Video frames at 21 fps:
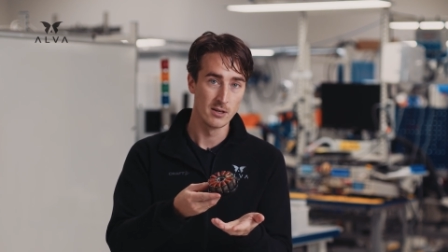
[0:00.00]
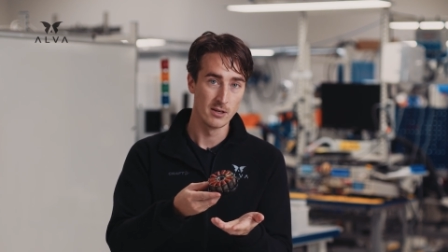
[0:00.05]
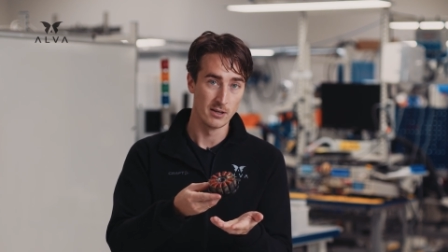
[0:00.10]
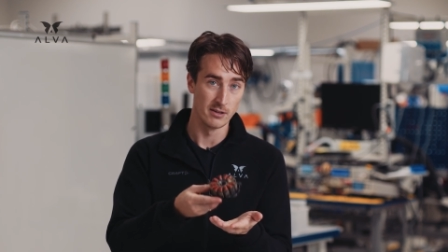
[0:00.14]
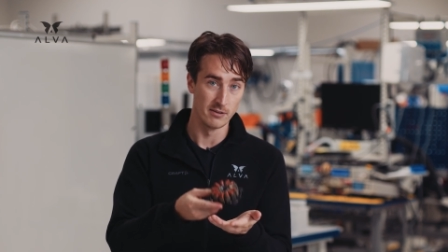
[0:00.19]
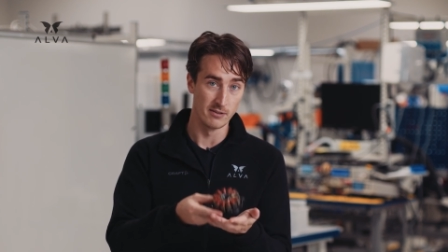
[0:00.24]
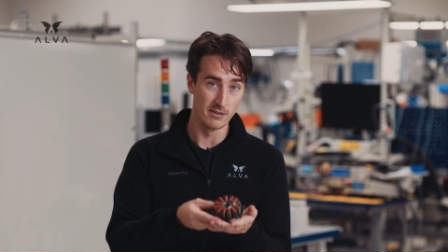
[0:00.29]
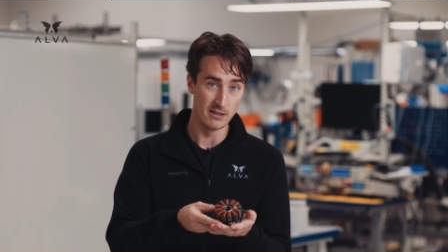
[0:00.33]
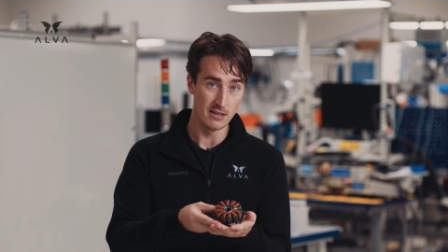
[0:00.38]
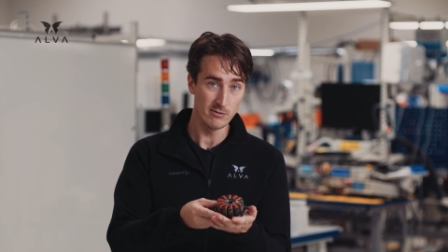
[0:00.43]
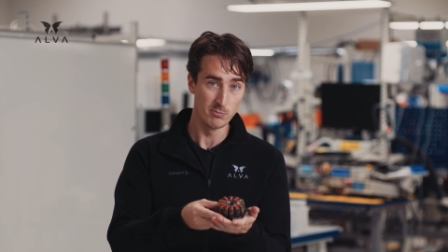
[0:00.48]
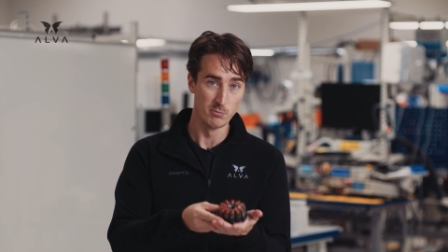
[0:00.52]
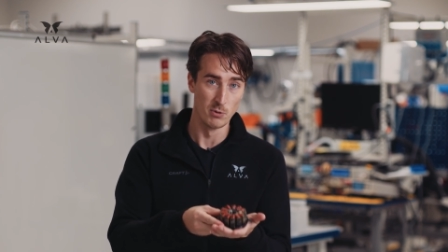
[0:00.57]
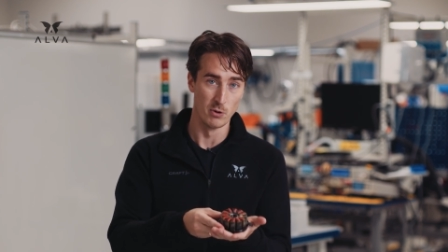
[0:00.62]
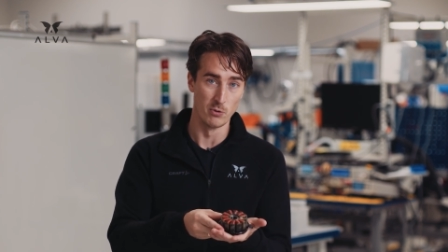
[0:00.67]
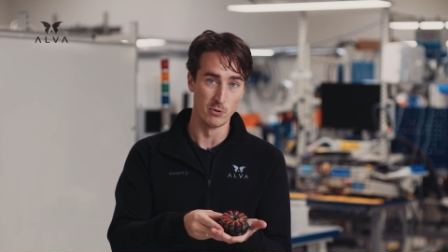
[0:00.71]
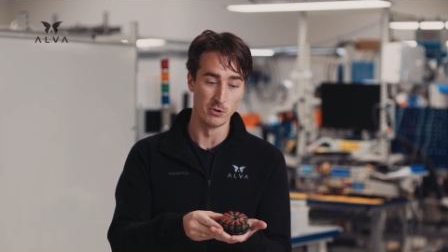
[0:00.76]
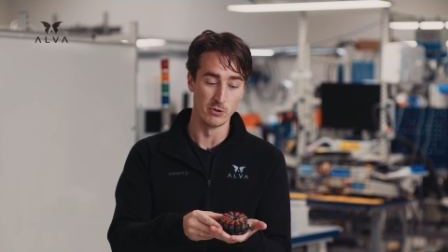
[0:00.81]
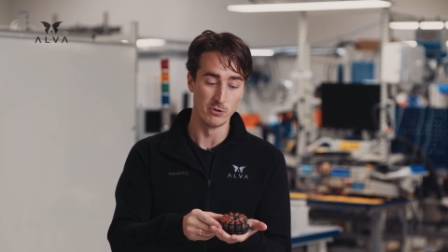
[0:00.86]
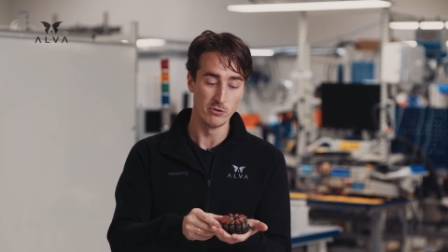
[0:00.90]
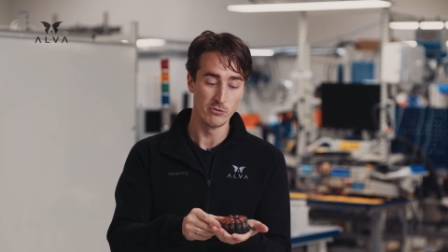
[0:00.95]
These
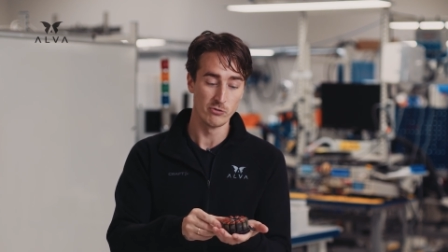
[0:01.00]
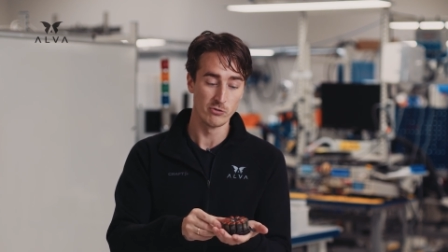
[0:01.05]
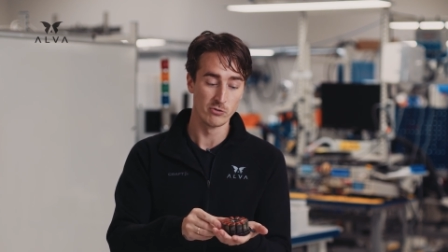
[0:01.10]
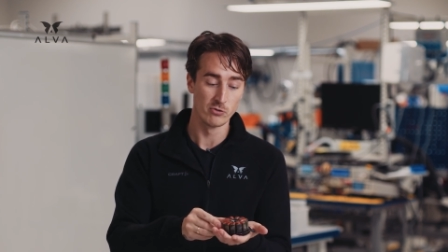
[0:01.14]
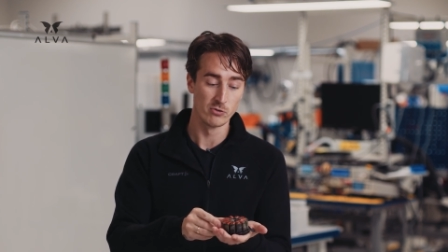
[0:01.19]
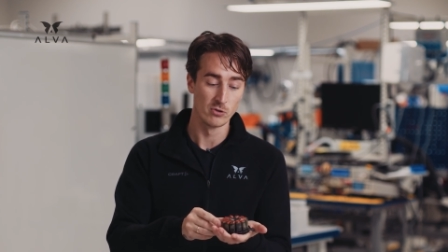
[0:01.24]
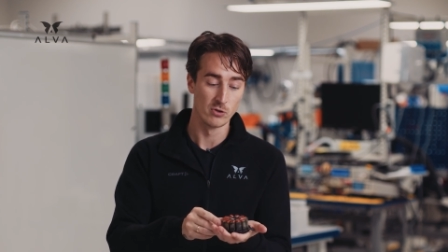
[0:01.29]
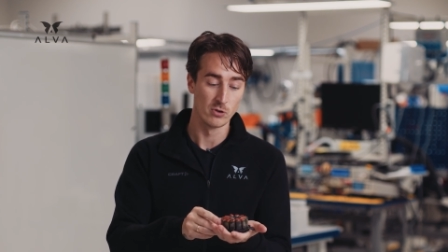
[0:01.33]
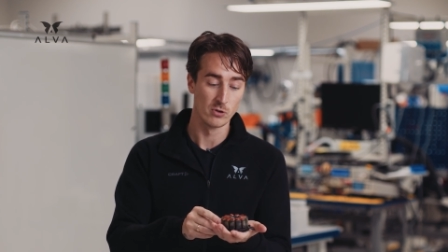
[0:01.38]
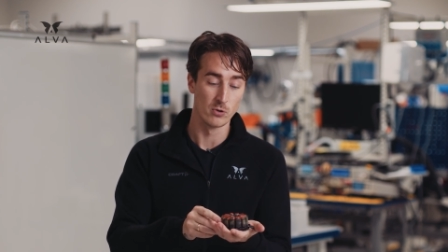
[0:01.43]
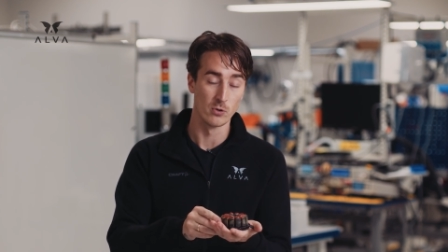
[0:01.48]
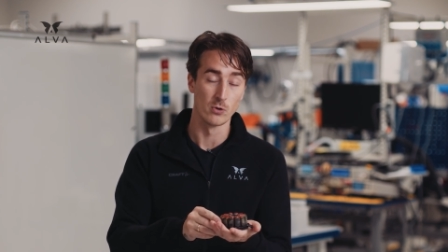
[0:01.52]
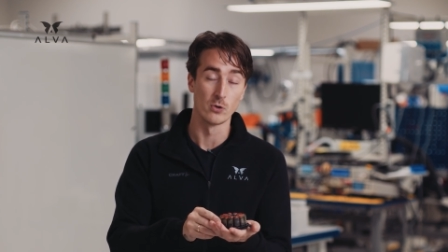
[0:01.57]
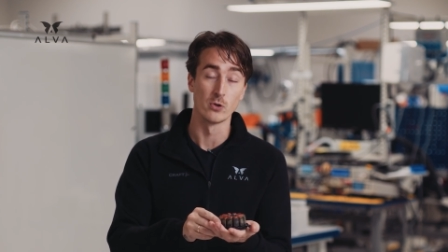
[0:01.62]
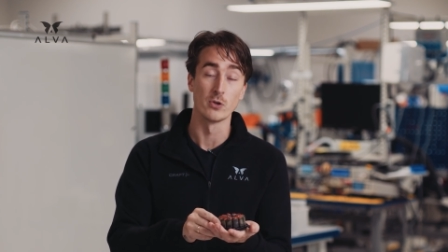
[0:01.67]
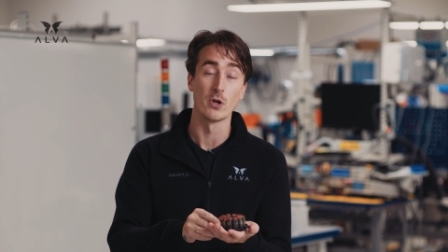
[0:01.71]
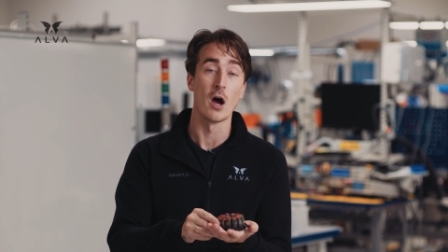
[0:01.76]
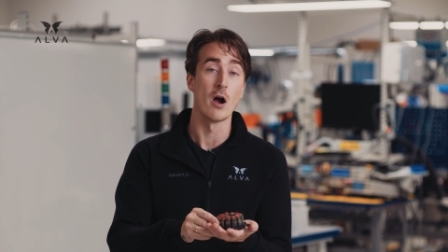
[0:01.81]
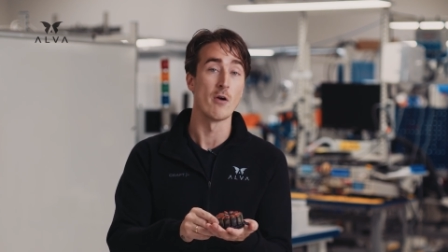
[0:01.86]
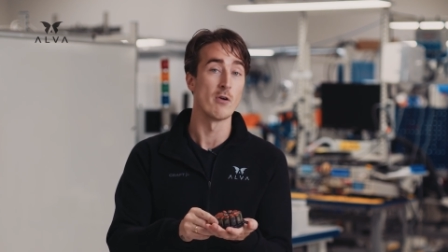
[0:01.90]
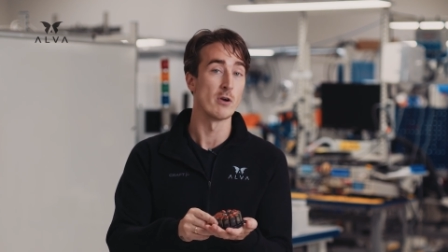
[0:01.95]
motors,
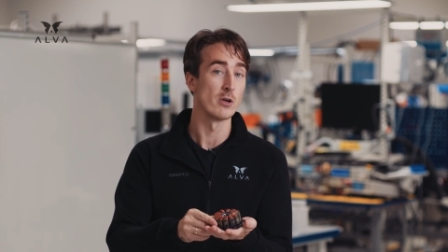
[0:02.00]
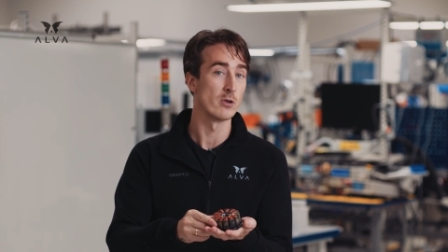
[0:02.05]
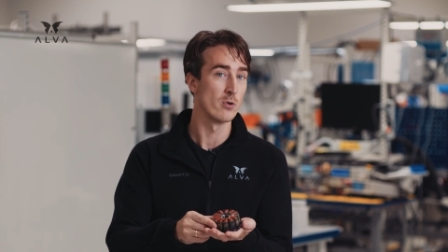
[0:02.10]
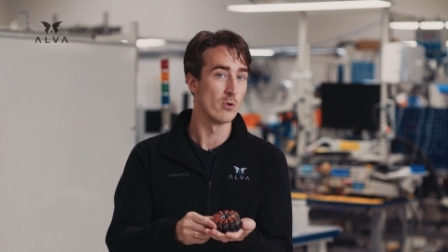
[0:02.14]
called iron